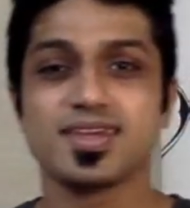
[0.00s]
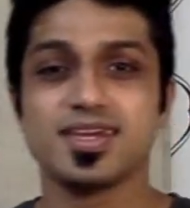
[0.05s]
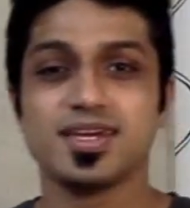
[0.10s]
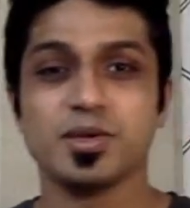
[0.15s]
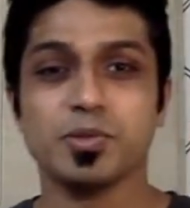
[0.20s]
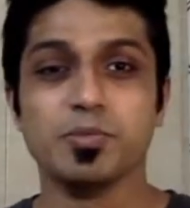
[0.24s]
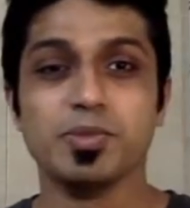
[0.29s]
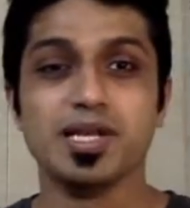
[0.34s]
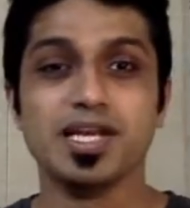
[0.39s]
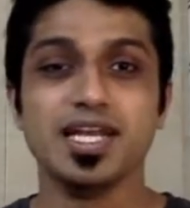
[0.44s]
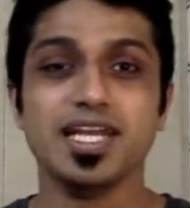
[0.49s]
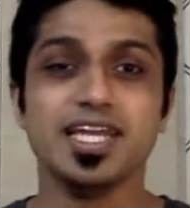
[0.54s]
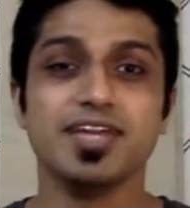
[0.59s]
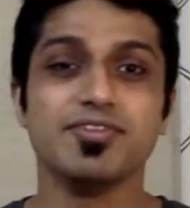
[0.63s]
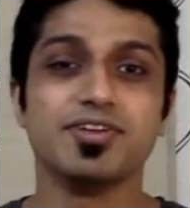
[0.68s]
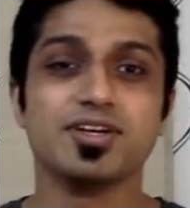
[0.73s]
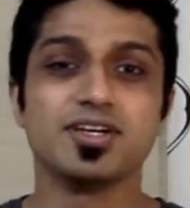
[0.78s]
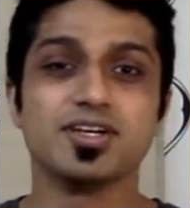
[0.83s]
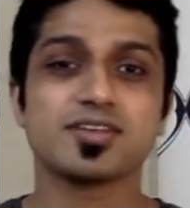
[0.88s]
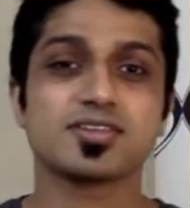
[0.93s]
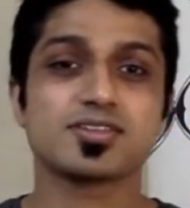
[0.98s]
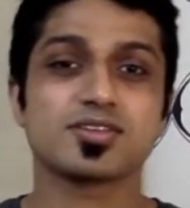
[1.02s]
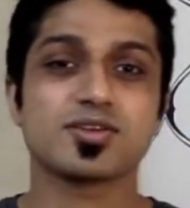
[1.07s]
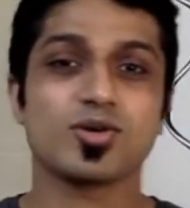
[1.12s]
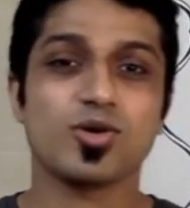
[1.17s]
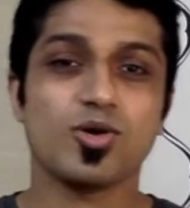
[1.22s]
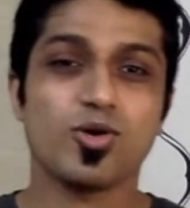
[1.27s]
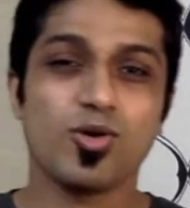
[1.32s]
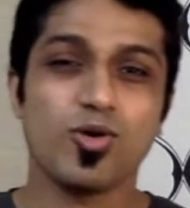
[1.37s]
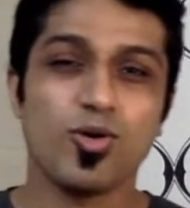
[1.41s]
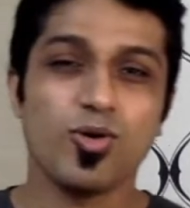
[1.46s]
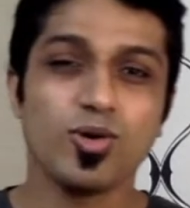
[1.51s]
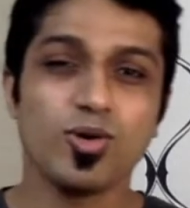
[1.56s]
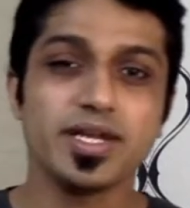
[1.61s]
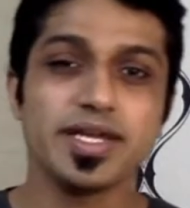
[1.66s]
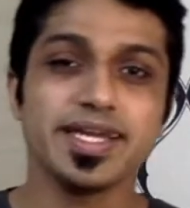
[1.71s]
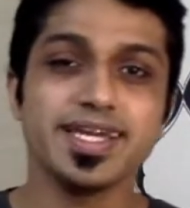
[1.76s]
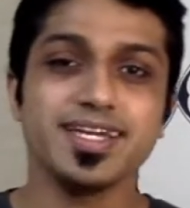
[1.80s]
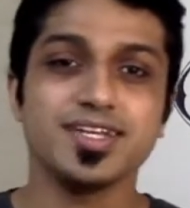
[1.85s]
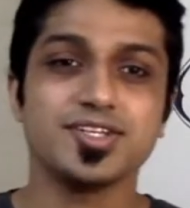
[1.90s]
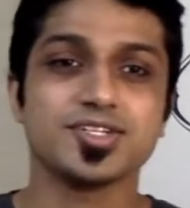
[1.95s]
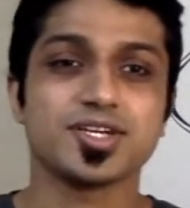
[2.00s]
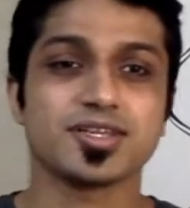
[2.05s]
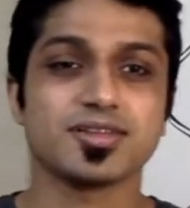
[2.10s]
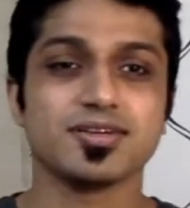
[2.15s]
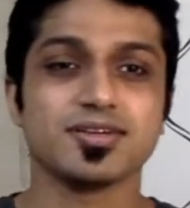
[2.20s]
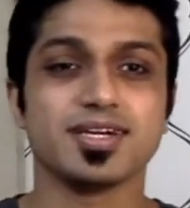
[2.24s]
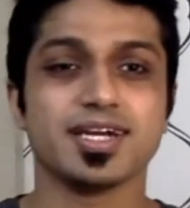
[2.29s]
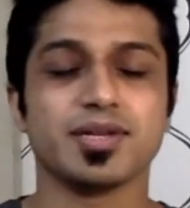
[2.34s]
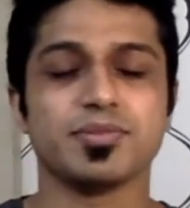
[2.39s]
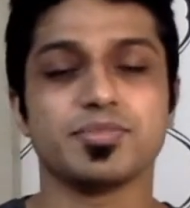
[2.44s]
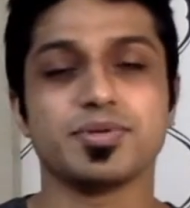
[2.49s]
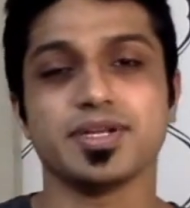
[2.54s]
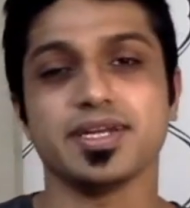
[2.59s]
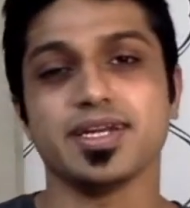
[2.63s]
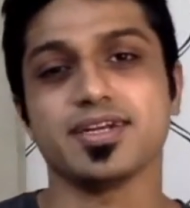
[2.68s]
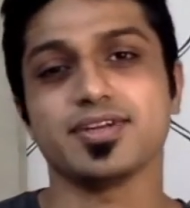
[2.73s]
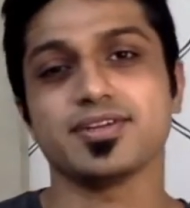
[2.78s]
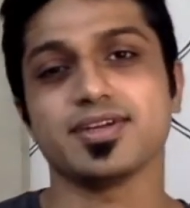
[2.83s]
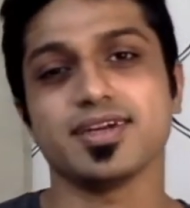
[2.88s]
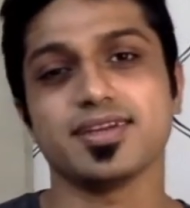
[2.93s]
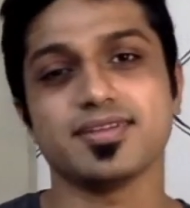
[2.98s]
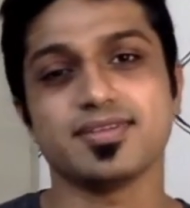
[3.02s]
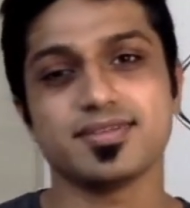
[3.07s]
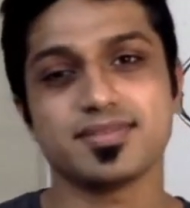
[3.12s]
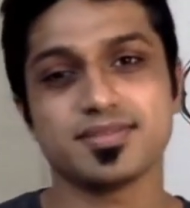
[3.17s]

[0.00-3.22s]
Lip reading: Believers holding each other and praying together.